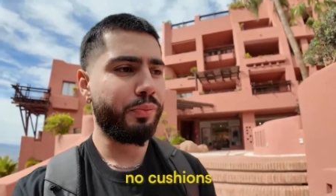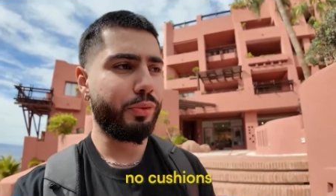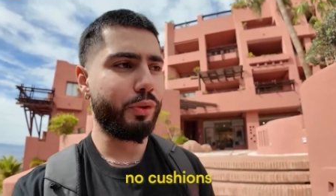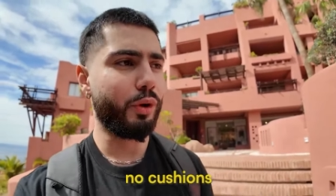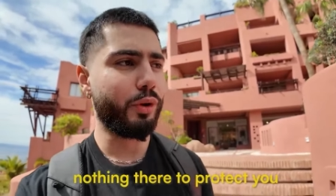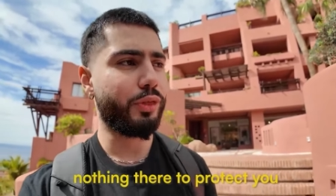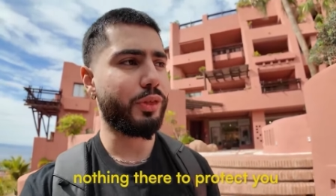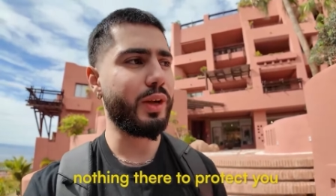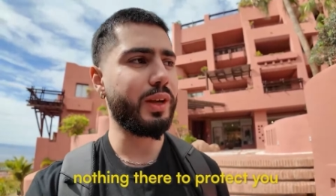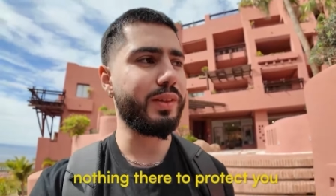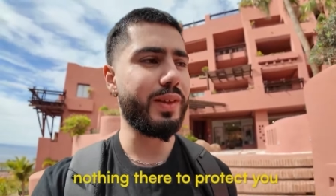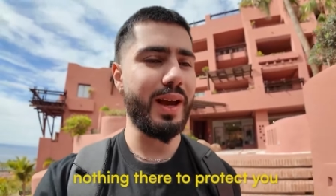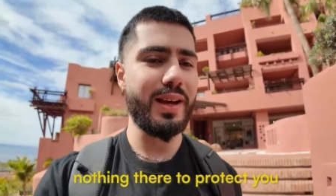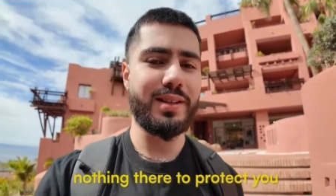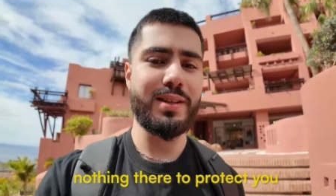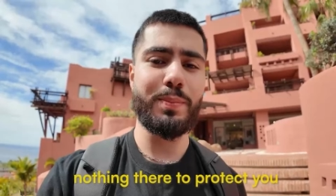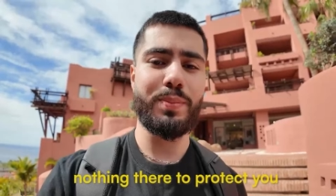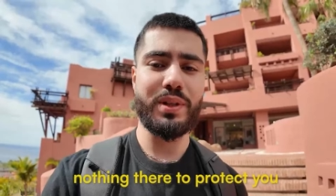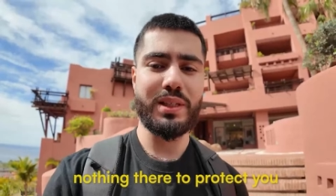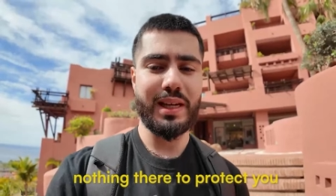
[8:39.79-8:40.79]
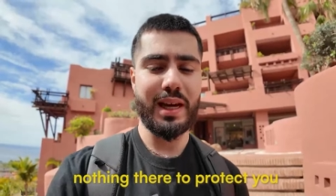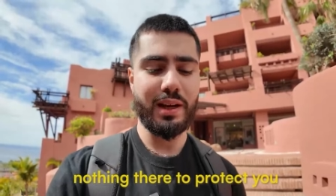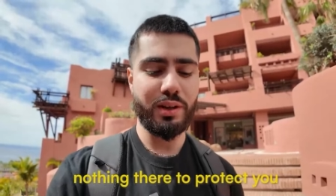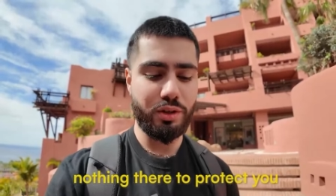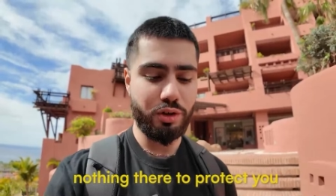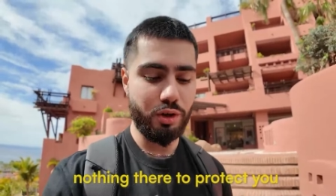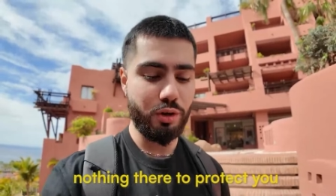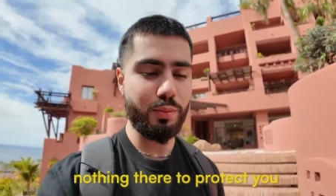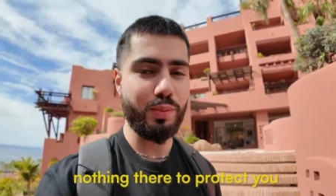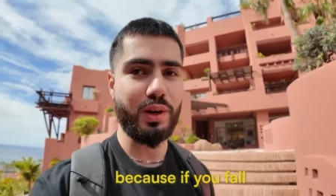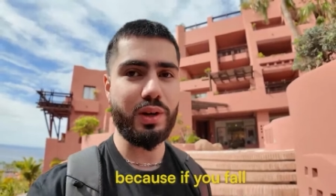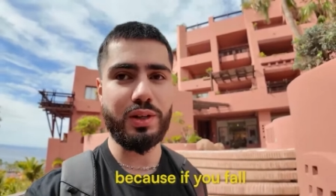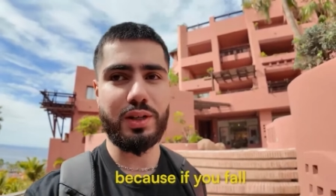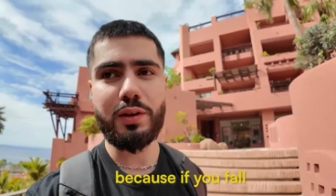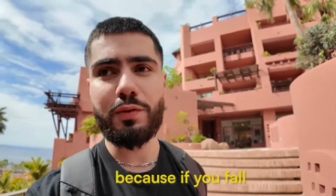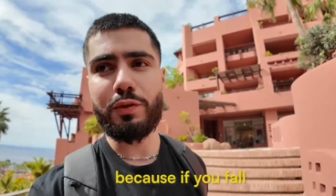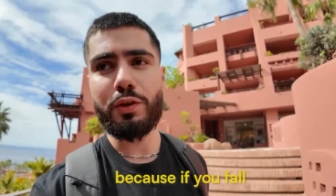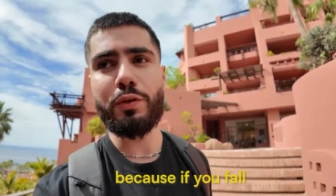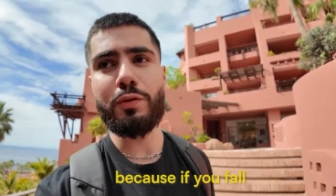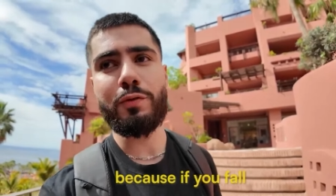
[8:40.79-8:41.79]
nothing there to protect you,
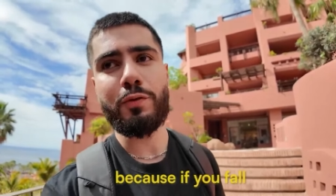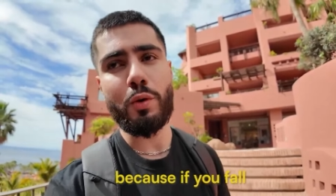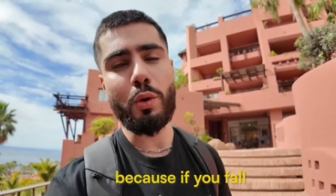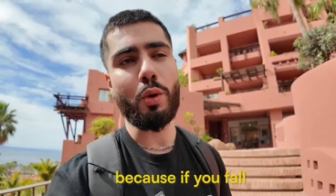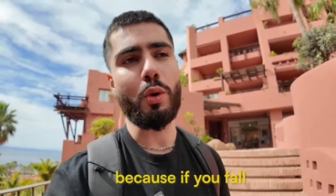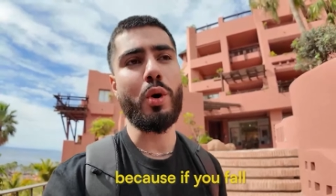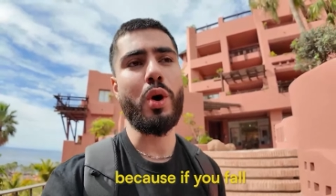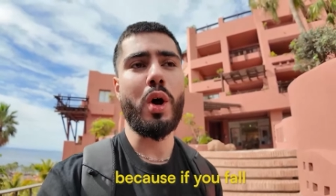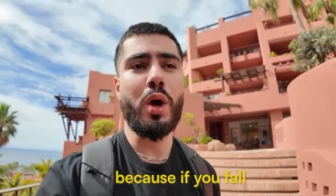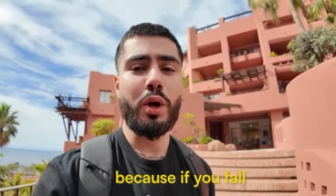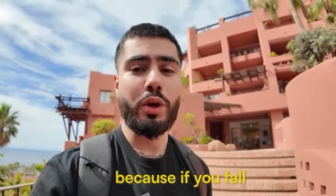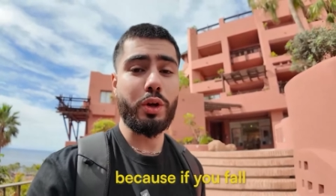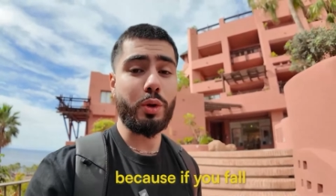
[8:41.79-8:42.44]
because if you fall,